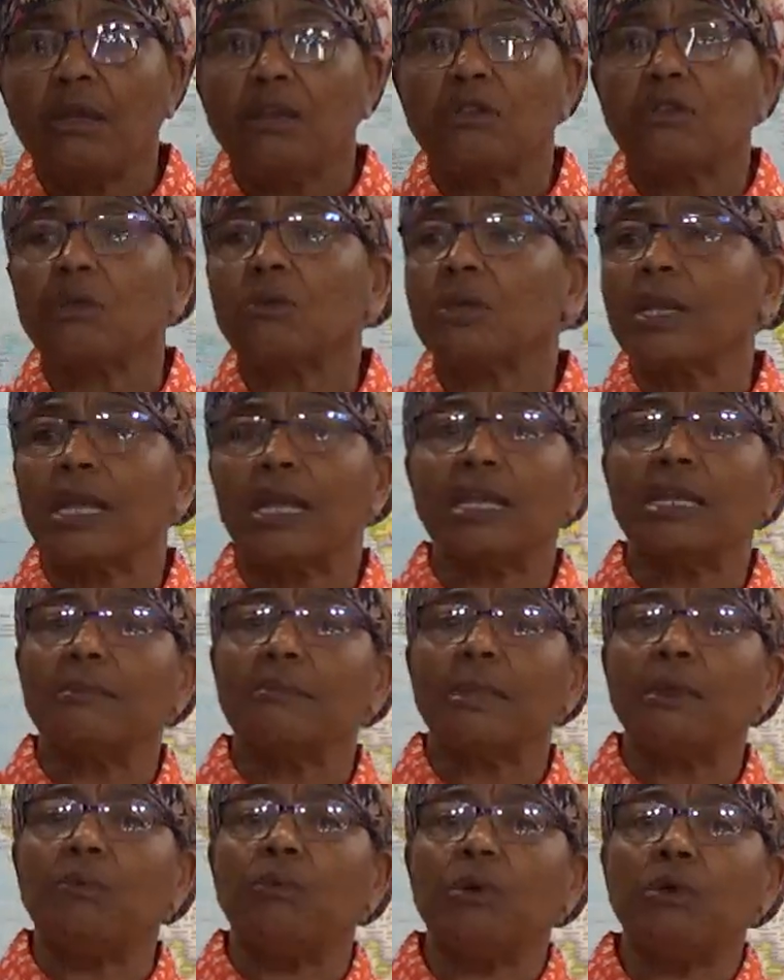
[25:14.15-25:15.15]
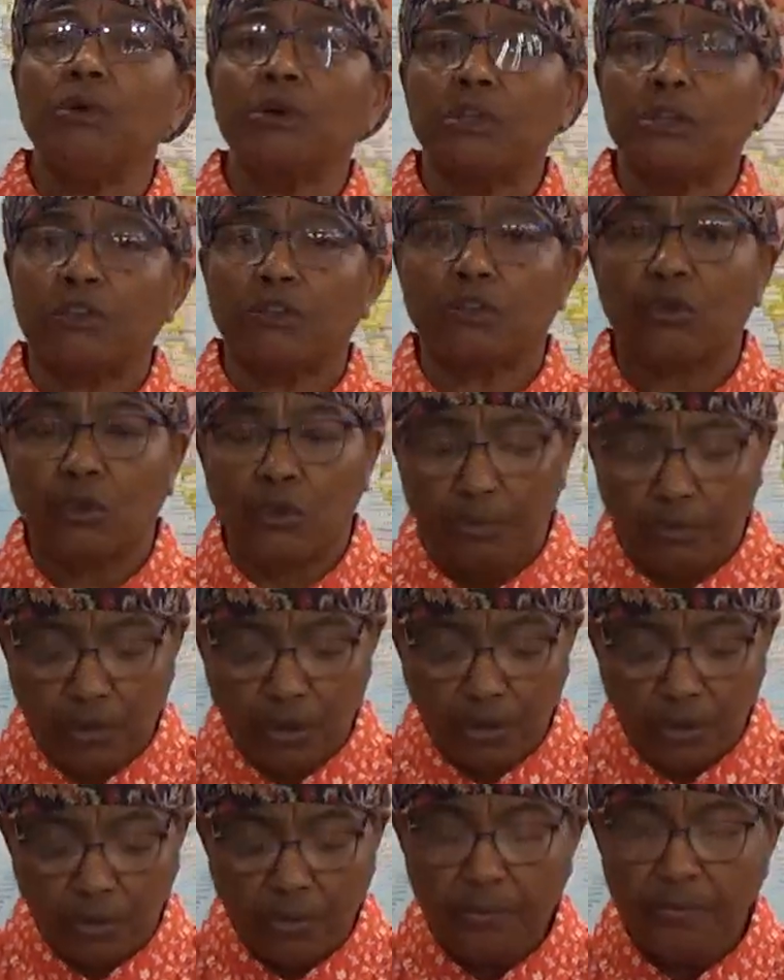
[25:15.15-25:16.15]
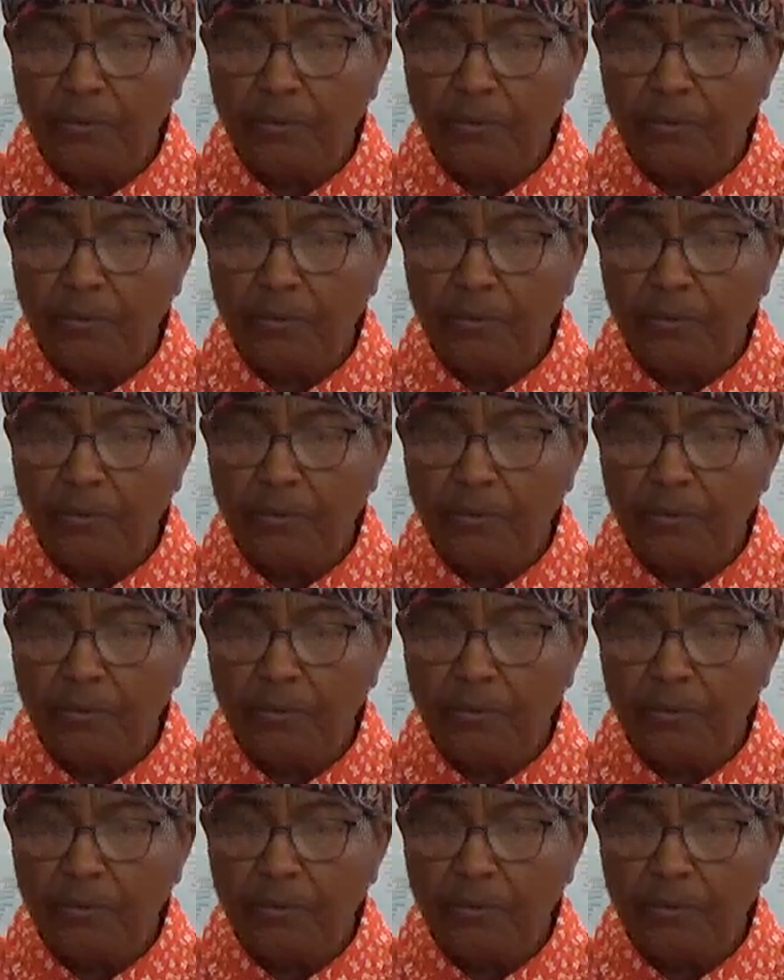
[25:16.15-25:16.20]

So the enemy would consume you